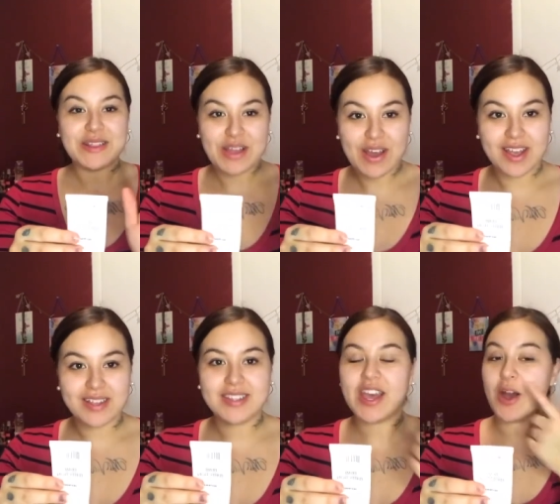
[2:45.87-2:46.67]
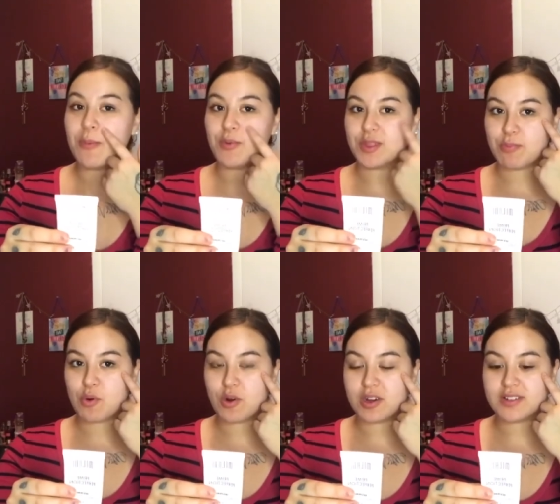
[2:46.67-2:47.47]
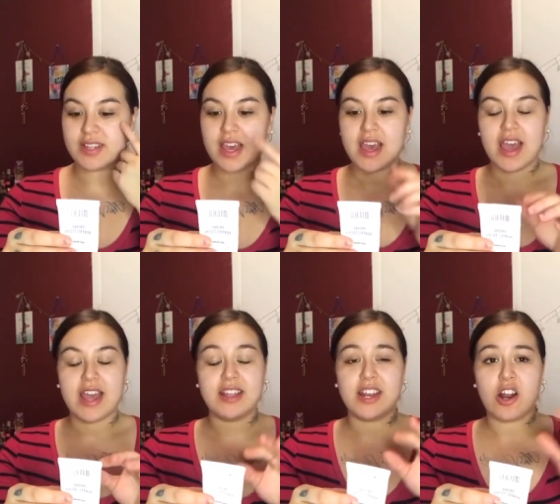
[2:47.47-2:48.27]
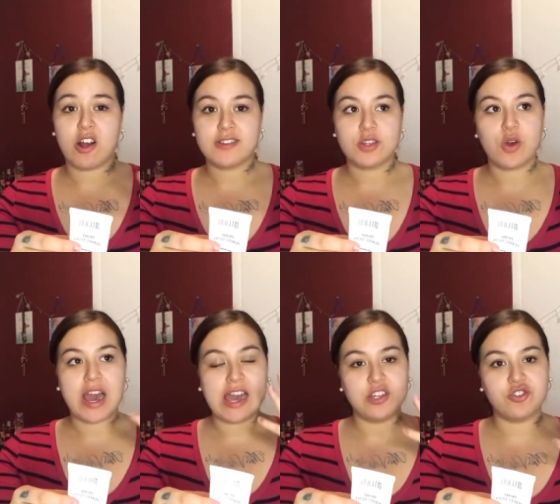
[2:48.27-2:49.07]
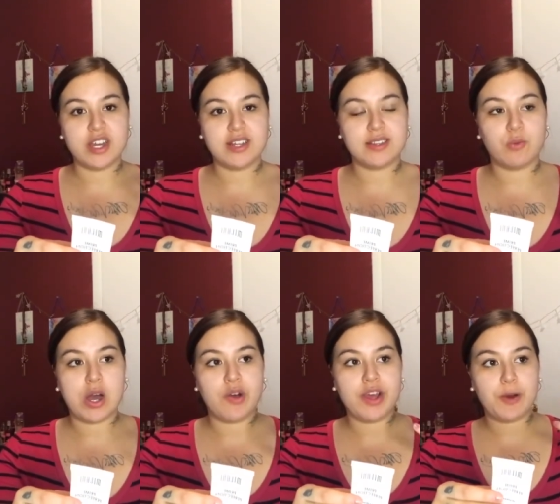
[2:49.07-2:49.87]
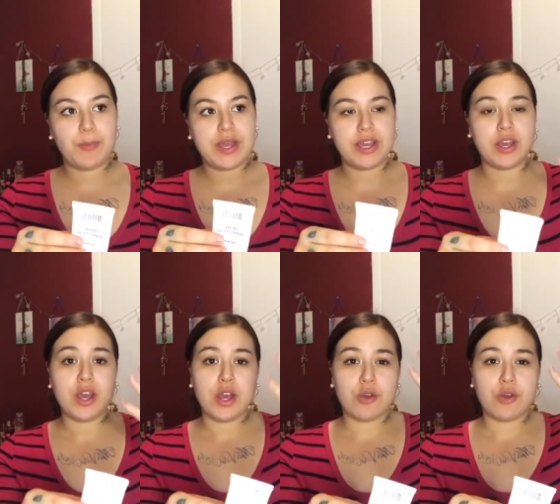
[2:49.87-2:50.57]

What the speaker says: does help with pores, and then it also hydrates while helping